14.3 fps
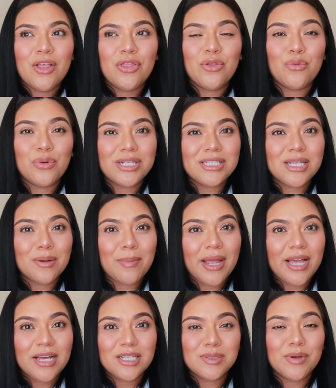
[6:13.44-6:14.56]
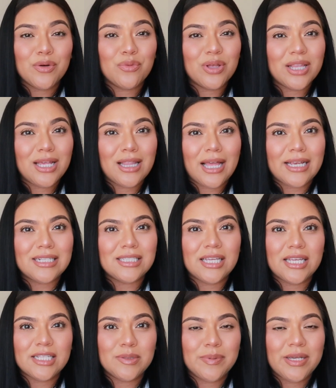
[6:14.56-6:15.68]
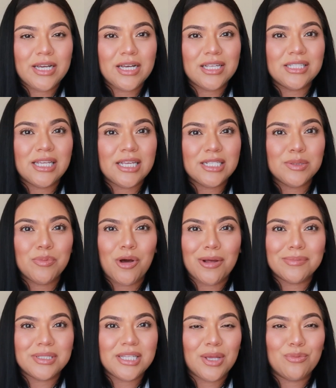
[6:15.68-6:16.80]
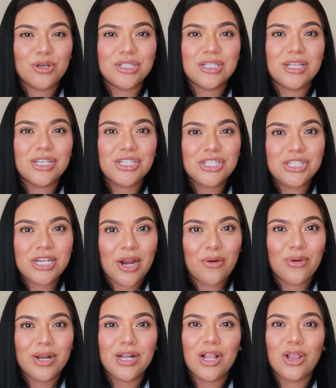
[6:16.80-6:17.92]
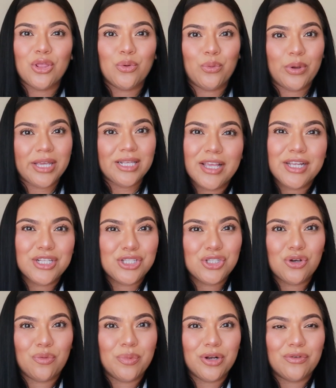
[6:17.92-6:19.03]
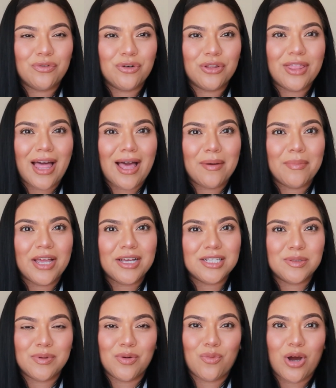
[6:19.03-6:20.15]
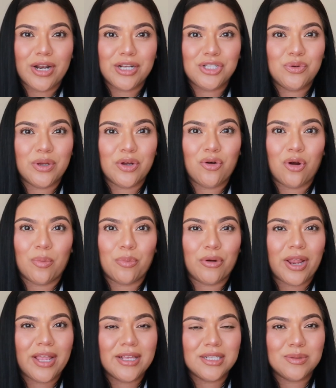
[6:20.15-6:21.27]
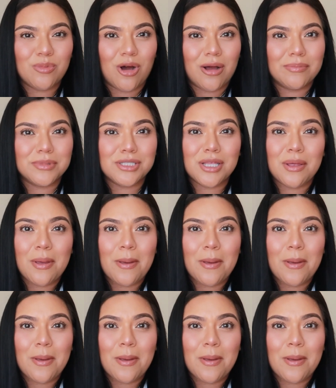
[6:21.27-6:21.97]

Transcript: The reason my husband really likes it is because his mom's name was Sharon Louise. Like, it's so beautiful that my husband wanted to incorporate his mom's